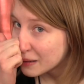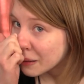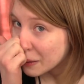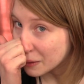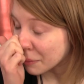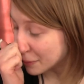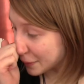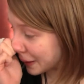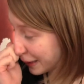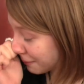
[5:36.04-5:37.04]
Oh
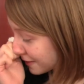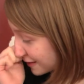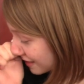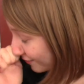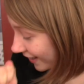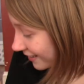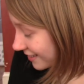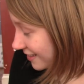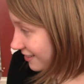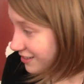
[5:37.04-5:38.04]
boy, yep, this is fun,
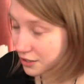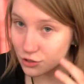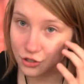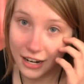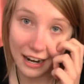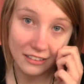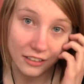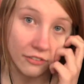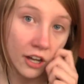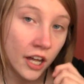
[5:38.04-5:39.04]
this is so
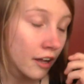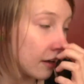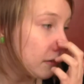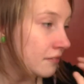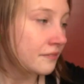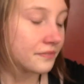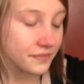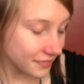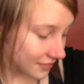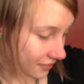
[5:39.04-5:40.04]
attractive.
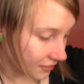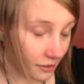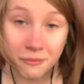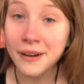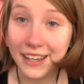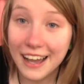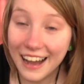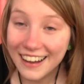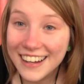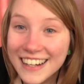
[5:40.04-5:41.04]
But
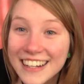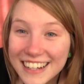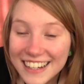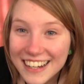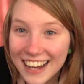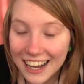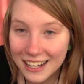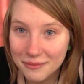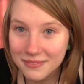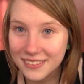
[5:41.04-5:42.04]

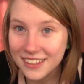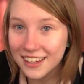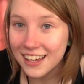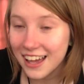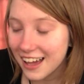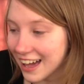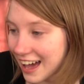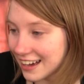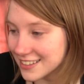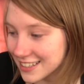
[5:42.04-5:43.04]
yeah,
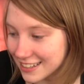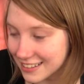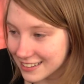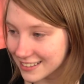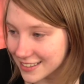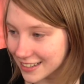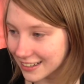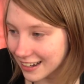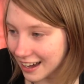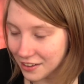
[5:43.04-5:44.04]
As It Is,
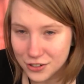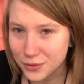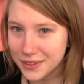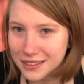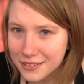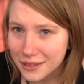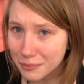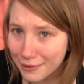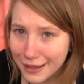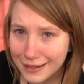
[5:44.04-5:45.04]
I don't think they're gonna
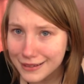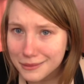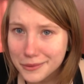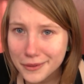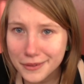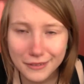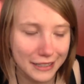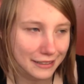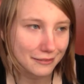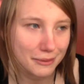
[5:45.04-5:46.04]
play anymore,
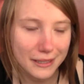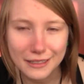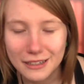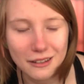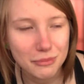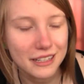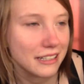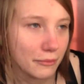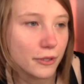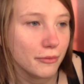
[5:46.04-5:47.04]
like play on
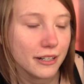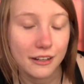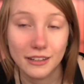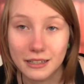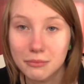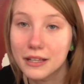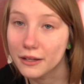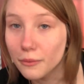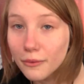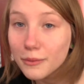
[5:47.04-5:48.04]

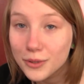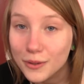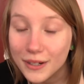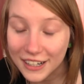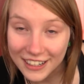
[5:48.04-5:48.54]
Warped Tour.